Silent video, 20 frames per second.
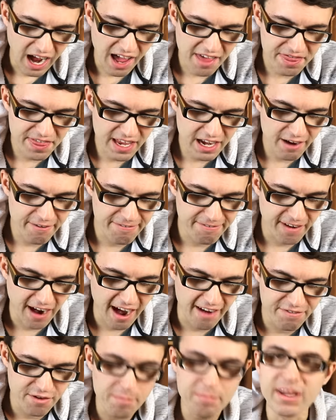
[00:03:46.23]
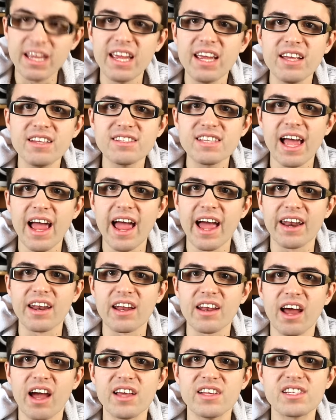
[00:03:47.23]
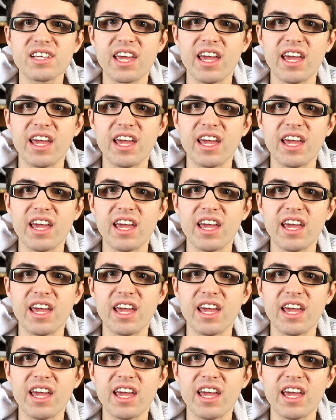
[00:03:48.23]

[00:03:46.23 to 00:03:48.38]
I think fava beans and a nice